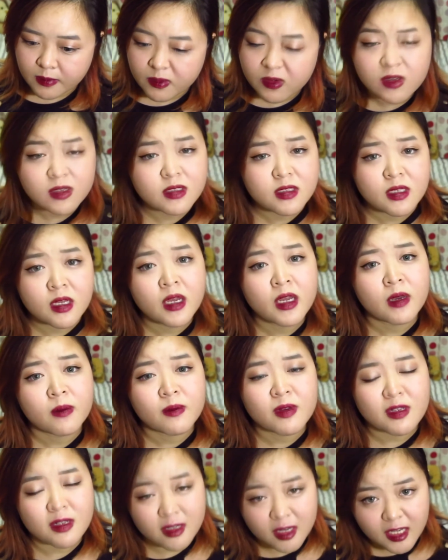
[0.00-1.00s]
because I'm
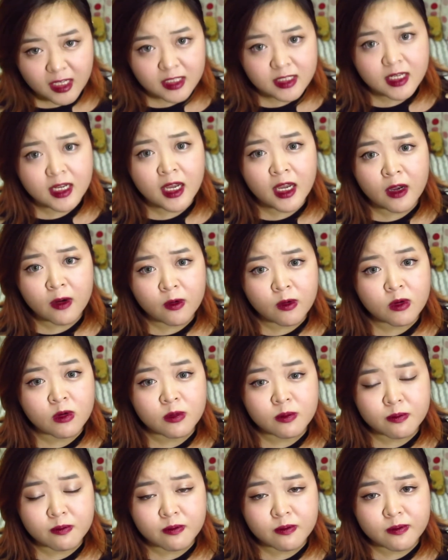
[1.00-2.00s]
a night owl,
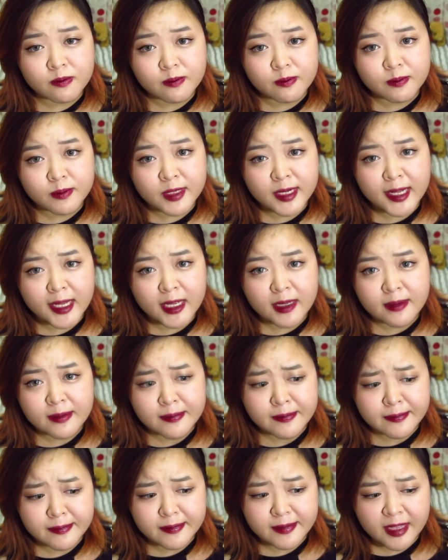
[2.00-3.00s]
but I
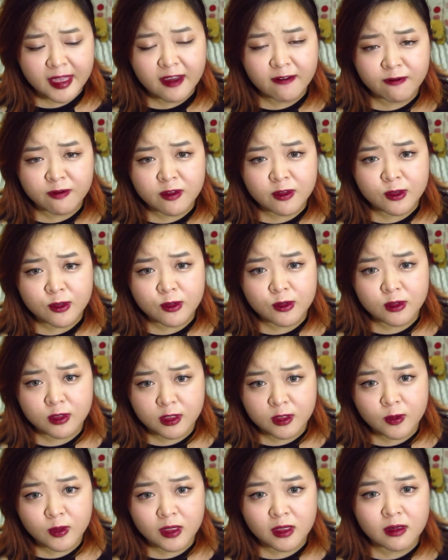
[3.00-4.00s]
have to
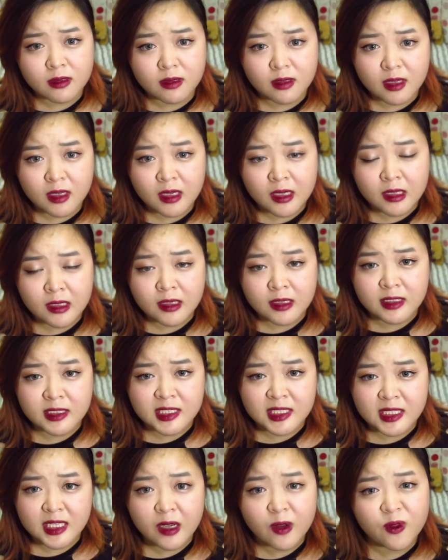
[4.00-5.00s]
do it in a
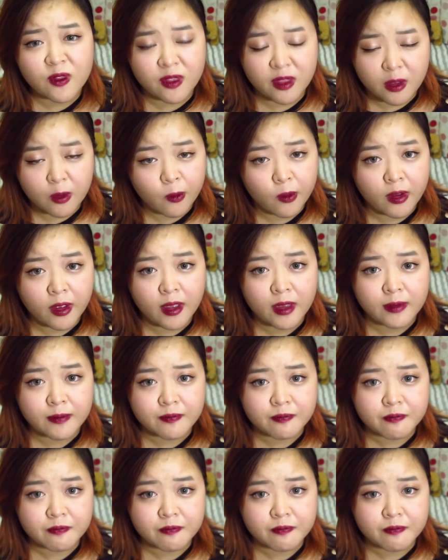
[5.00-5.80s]
stealthy way.